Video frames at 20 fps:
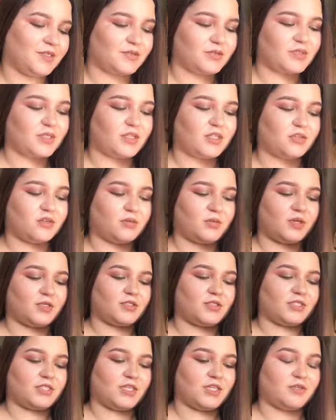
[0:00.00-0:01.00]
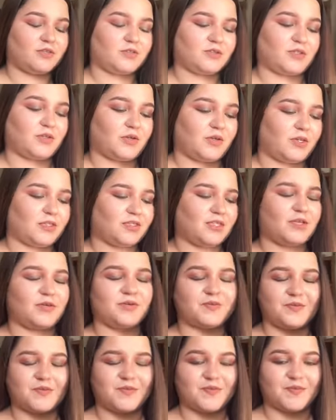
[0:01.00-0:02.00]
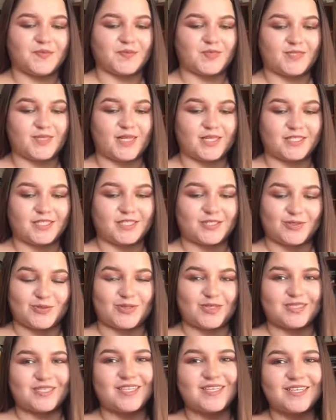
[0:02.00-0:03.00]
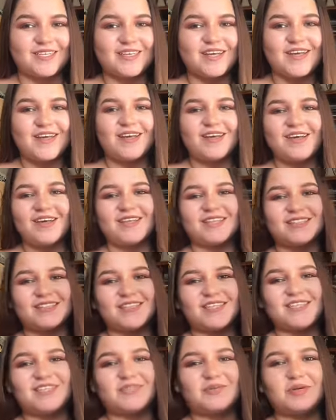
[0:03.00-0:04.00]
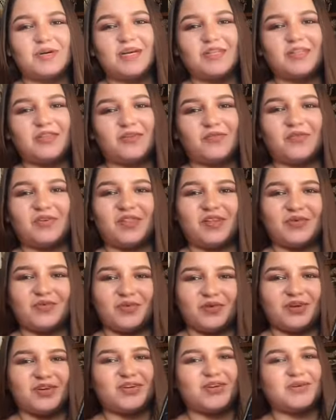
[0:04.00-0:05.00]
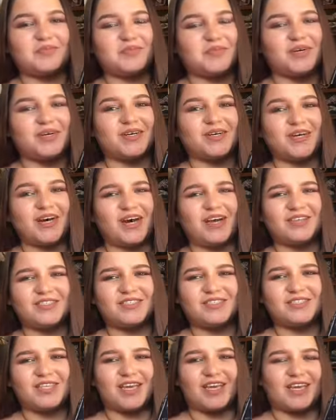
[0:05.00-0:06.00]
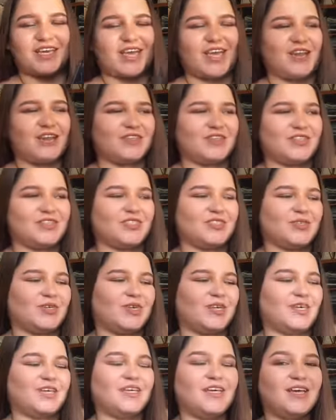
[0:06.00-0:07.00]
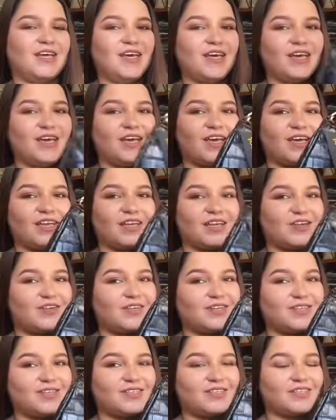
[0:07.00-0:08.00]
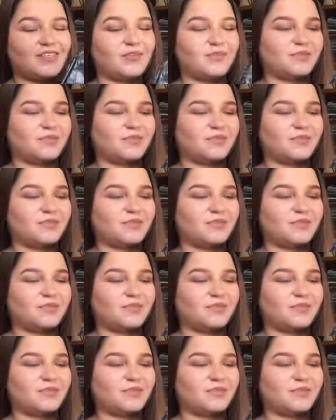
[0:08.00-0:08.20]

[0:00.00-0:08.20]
was a little bit on sale, so I said, let's do it. It's this one, they're really weird, but I just like caved into it. And here it is.